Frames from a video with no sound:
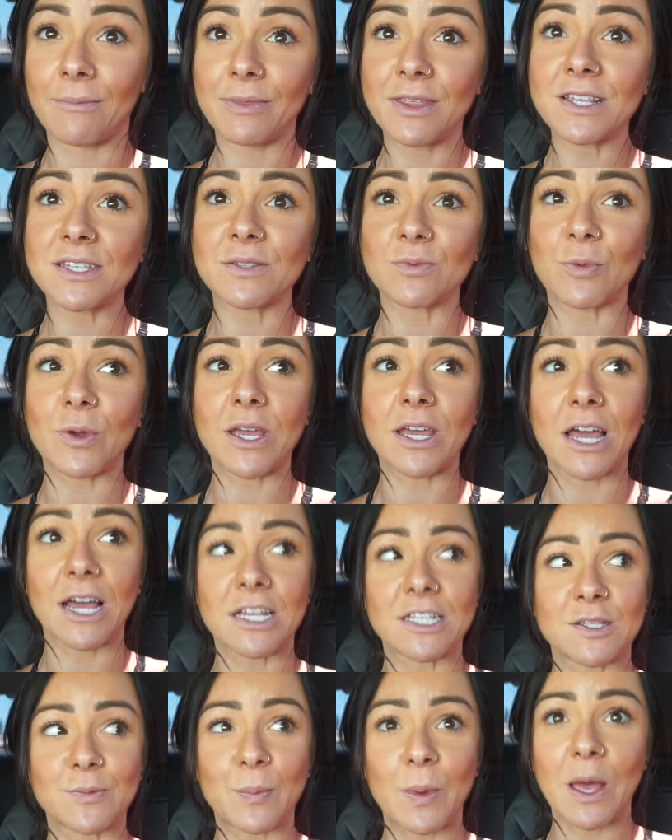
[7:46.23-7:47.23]
This week
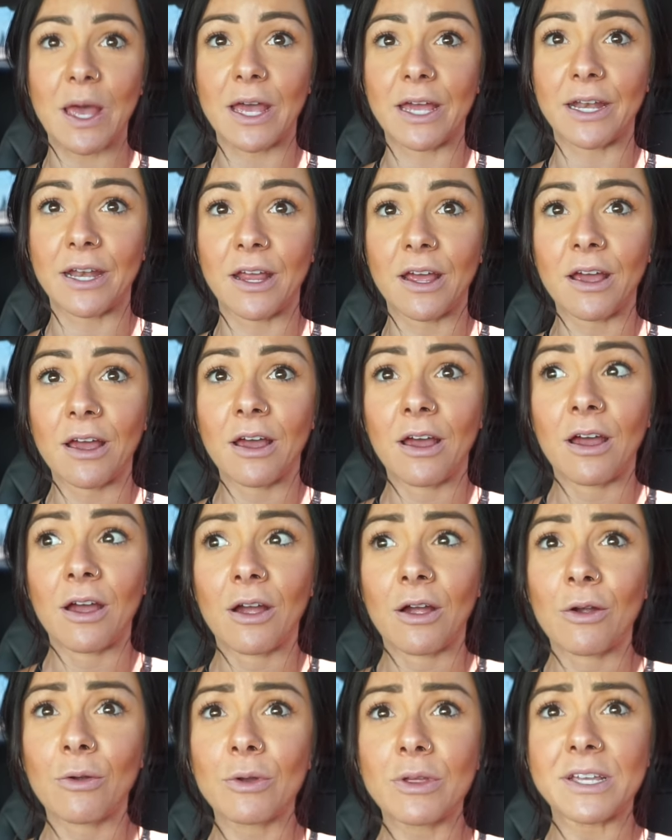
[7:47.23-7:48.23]
has been
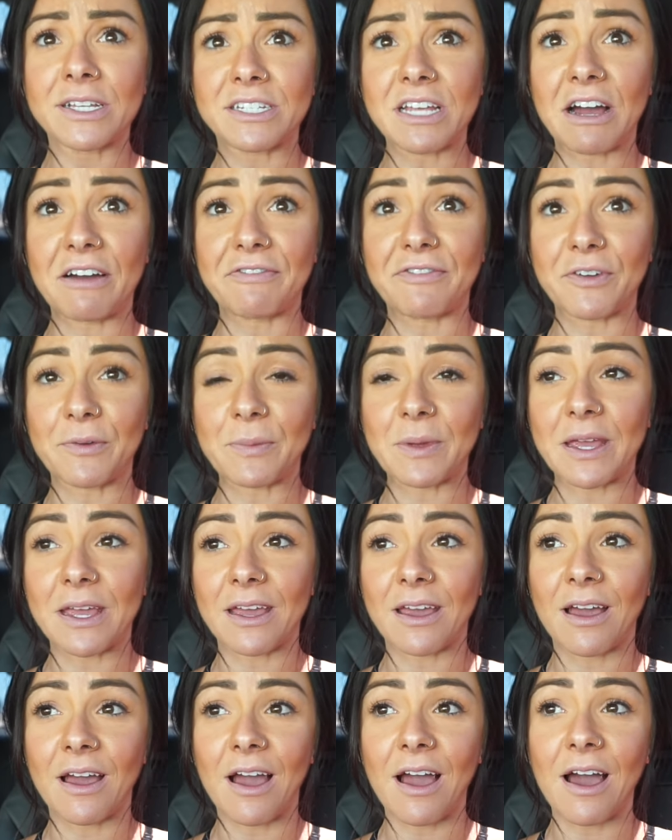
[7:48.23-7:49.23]
really tough for
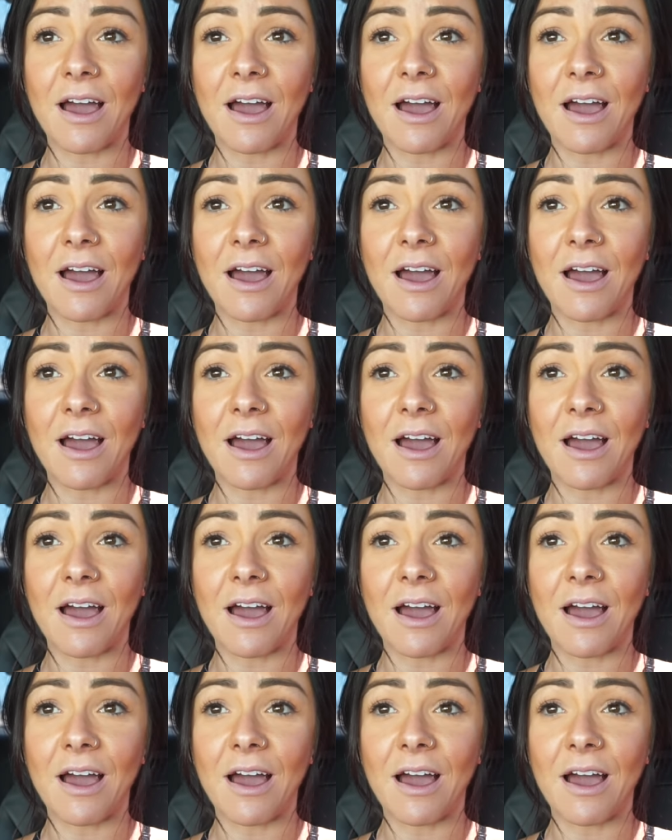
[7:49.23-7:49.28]
me.